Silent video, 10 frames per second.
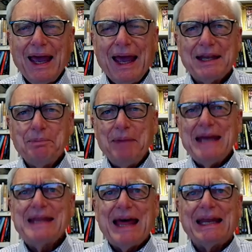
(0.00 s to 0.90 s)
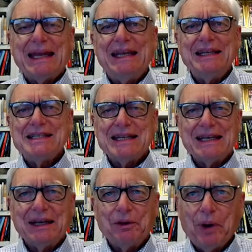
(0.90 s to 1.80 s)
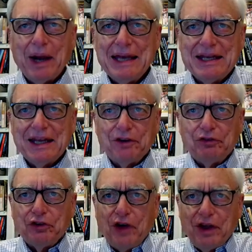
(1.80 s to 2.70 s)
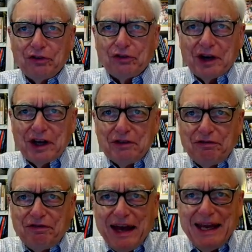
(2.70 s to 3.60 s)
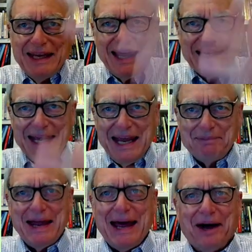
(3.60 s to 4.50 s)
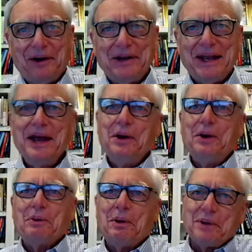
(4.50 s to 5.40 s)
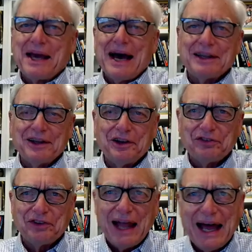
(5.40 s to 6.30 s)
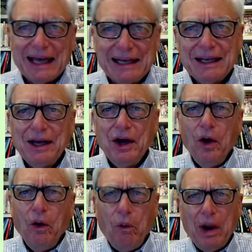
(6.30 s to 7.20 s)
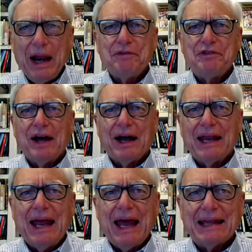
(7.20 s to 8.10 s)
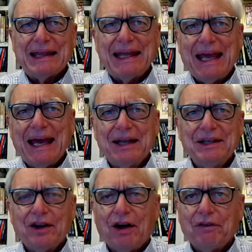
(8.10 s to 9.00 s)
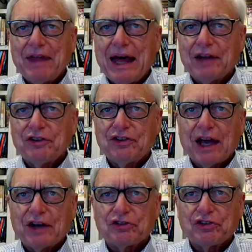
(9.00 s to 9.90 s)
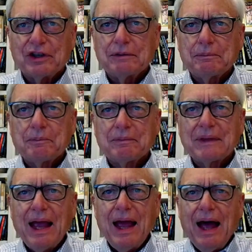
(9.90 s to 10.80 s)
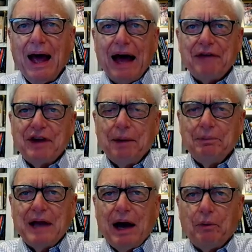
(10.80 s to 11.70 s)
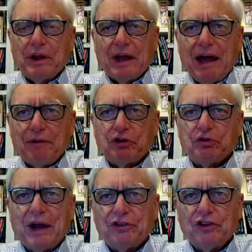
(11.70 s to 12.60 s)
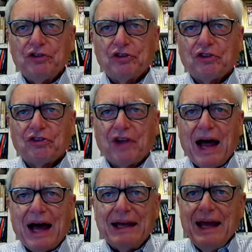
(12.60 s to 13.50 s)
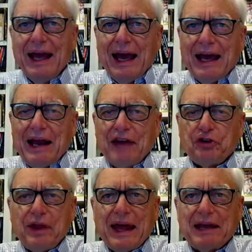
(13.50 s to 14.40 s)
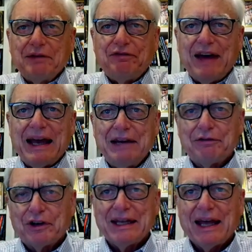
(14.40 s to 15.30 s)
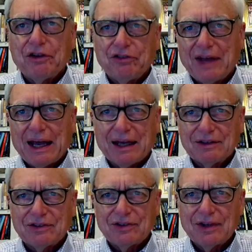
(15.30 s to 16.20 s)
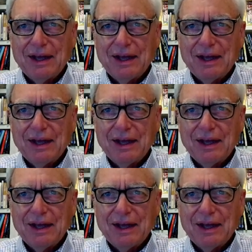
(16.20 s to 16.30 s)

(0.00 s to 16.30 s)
And to make that easy, what I did is you saw this sort of confetti that came down when we got to this slide. Well, what I've done at the end of that section, I've come down with, I have a transition slide, and I show that confetti for 10 seconds.